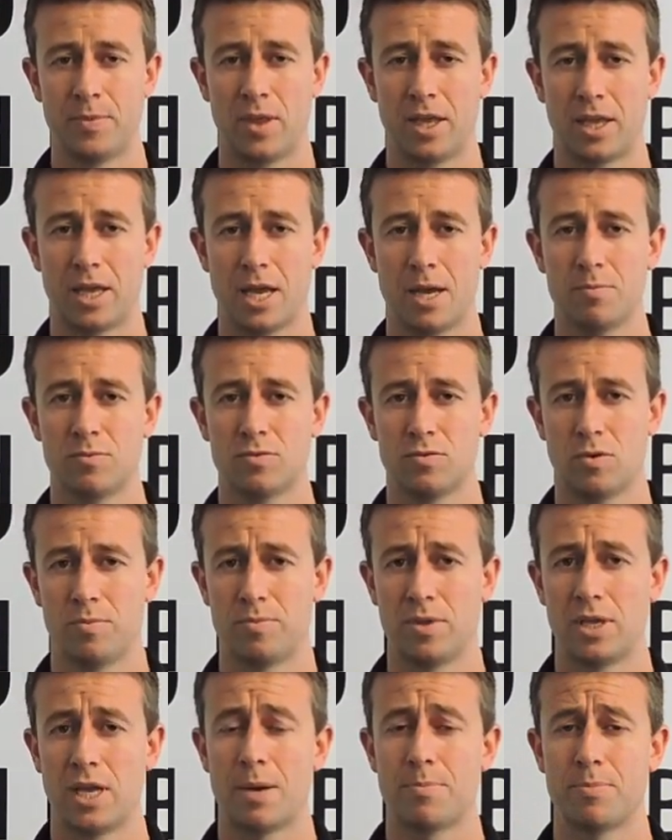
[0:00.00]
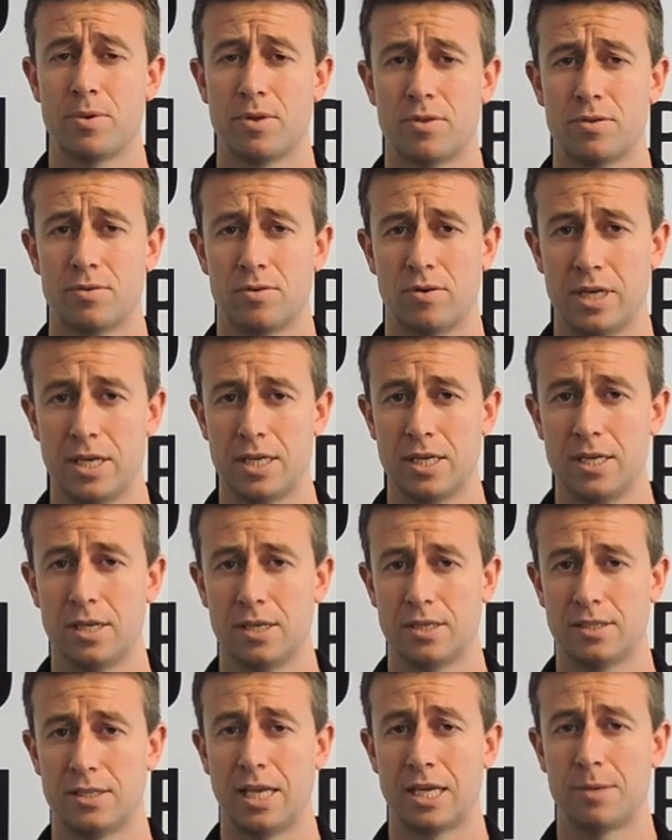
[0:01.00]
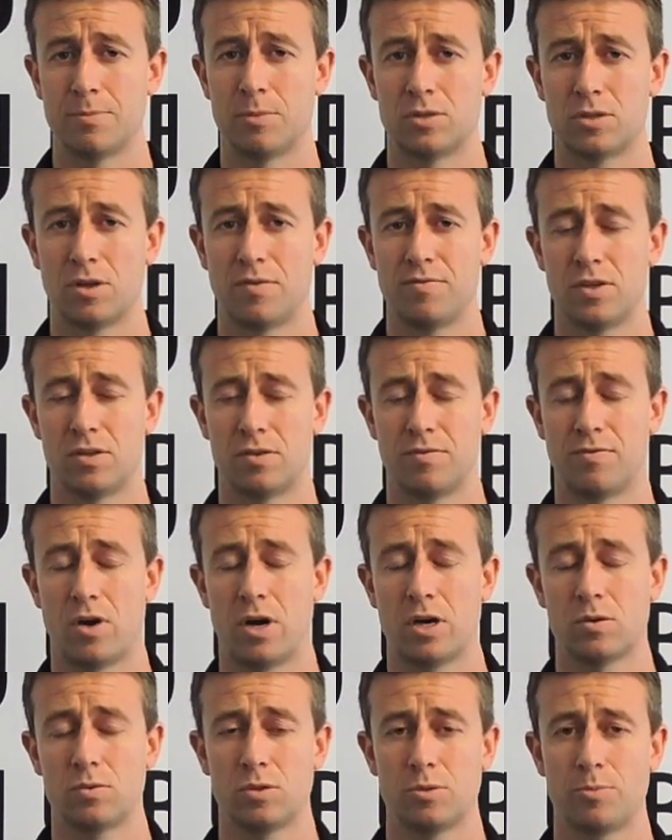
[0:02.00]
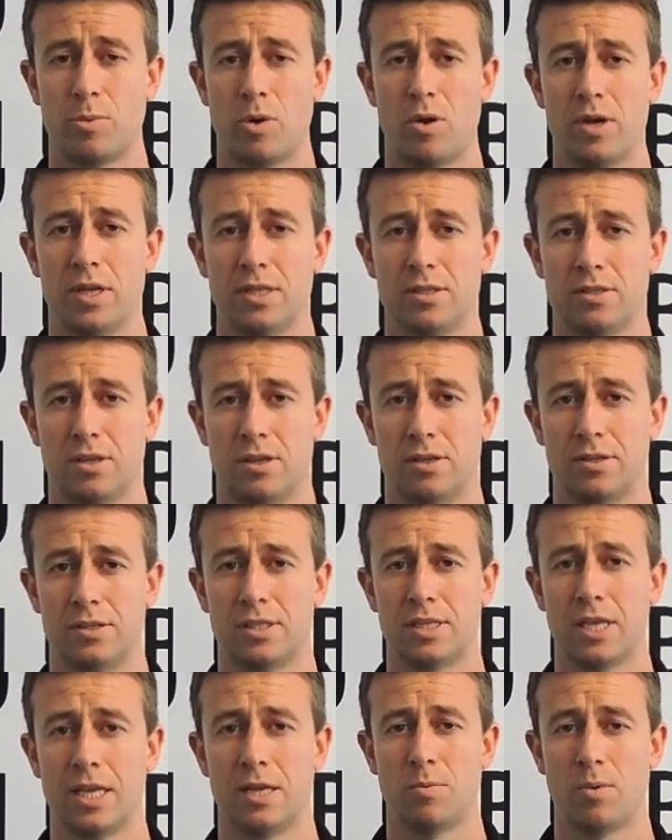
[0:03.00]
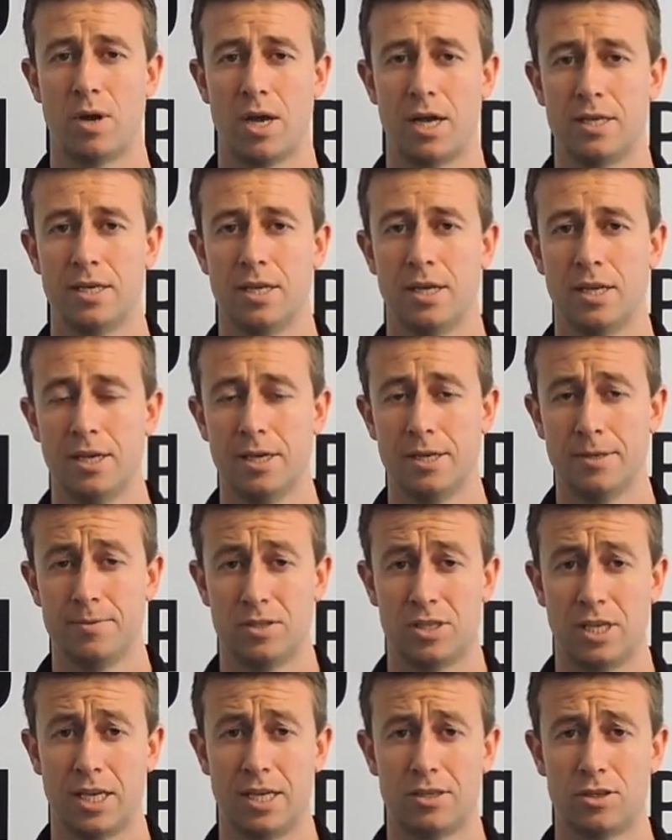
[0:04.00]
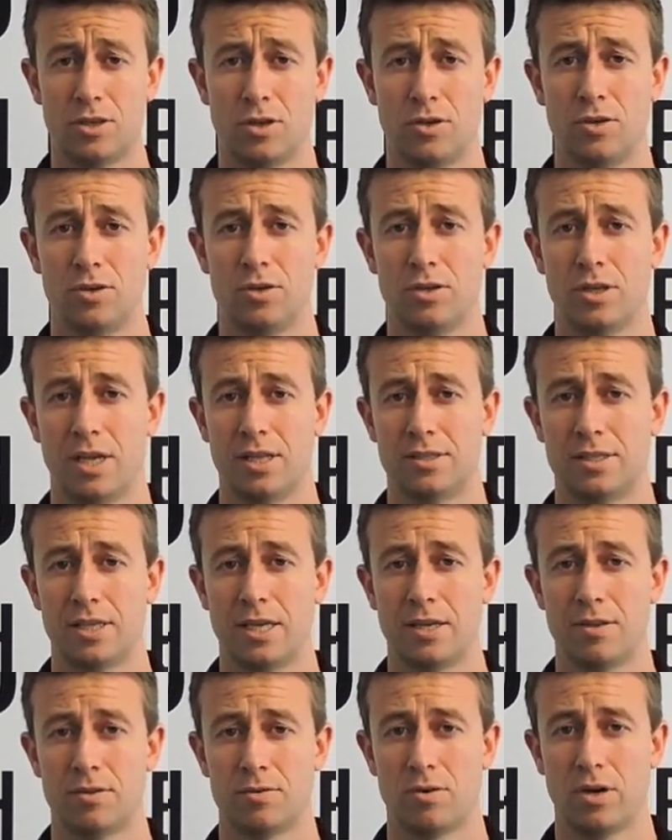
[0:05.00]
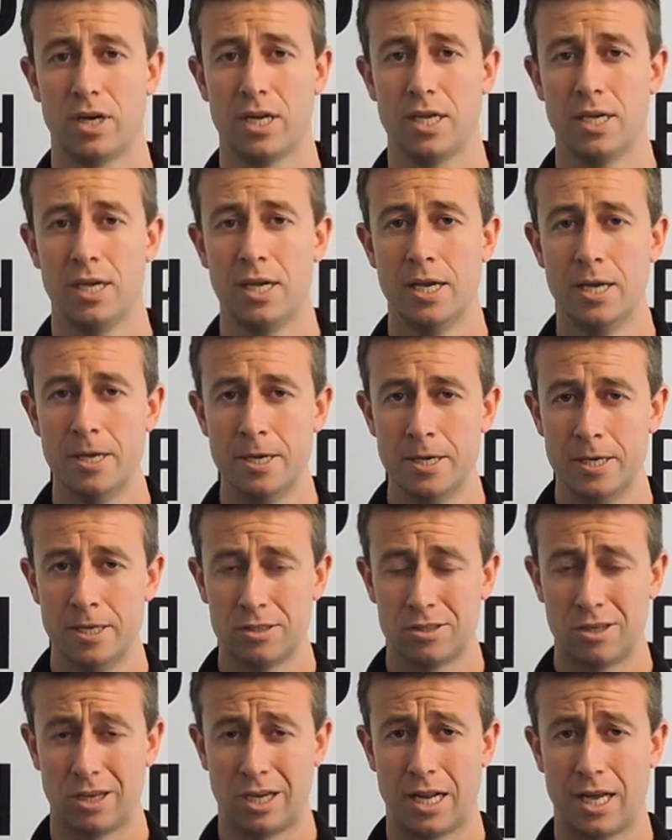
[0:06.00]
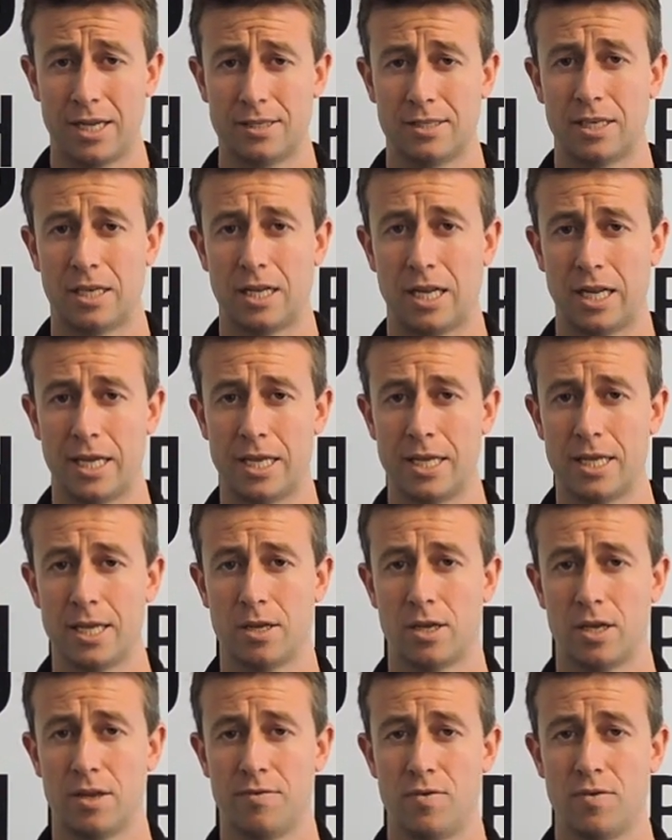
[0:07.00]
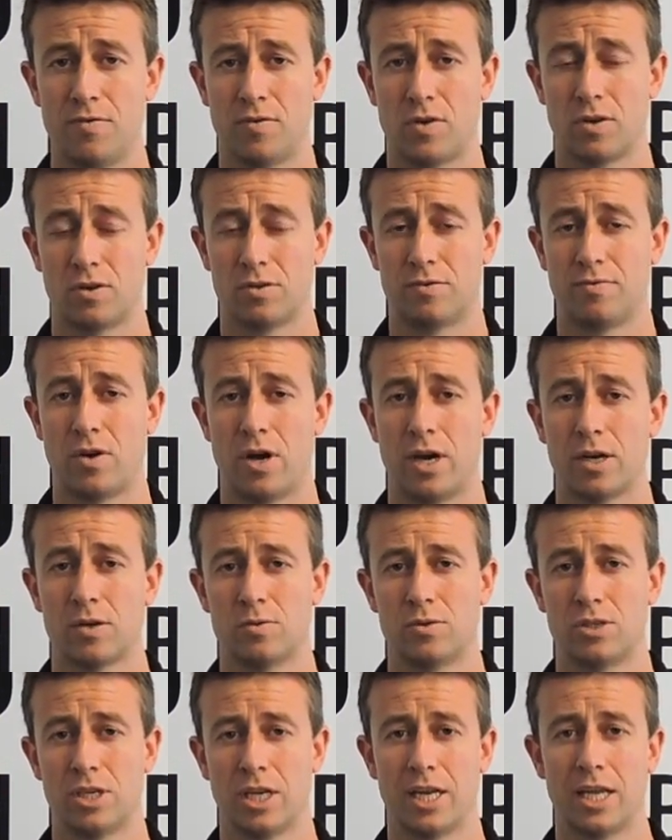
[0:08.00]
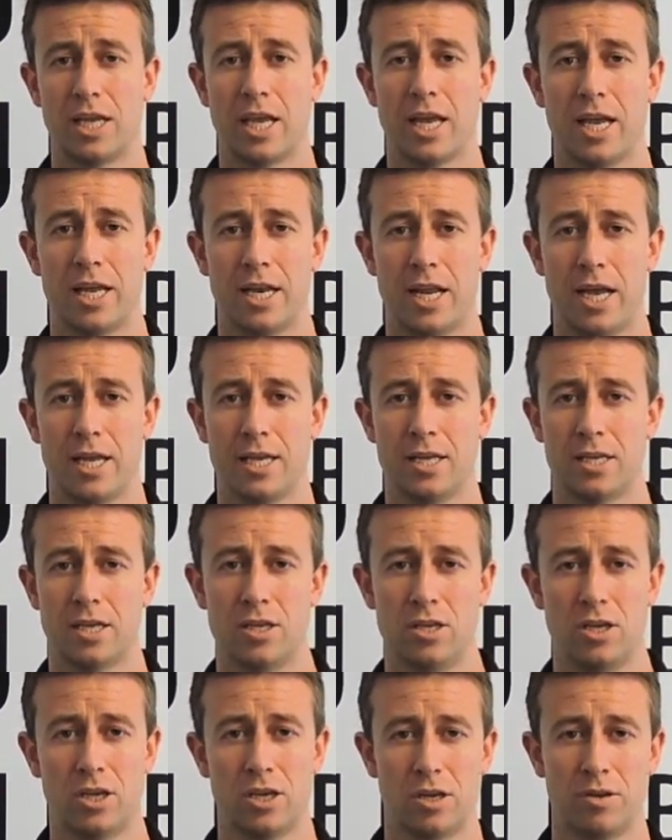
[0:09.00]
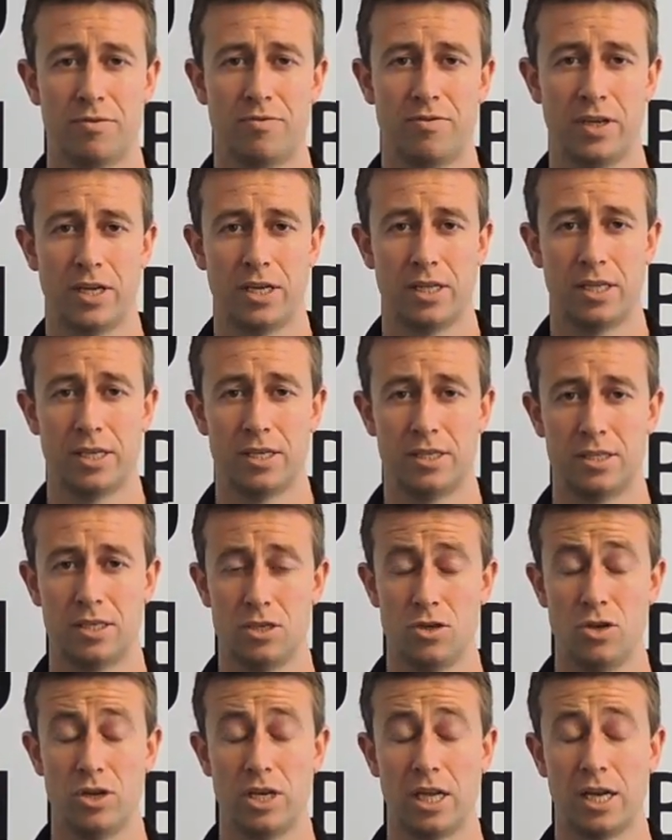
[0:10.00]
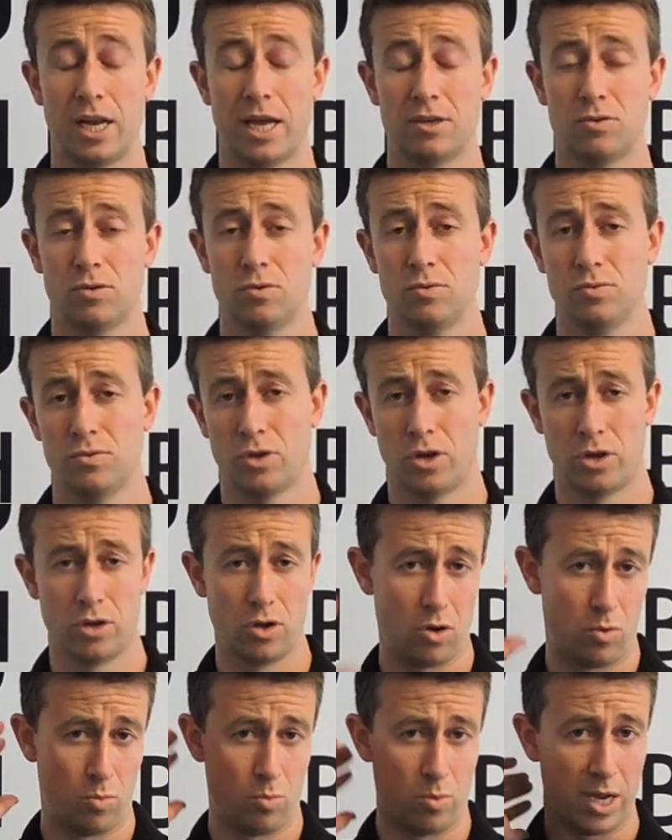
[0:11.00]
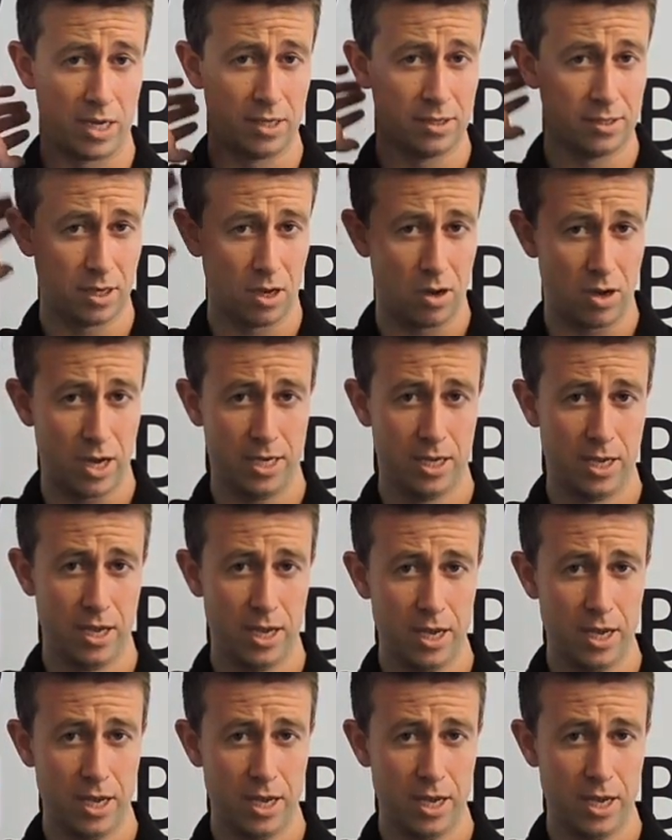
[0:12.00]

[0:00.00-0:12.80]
it comes from the upper three segments of your cervical spine, so C1, C2 and C3. So classically, if you've got a cervicalgenic headache, you're going to feel it unilateral, so on one side.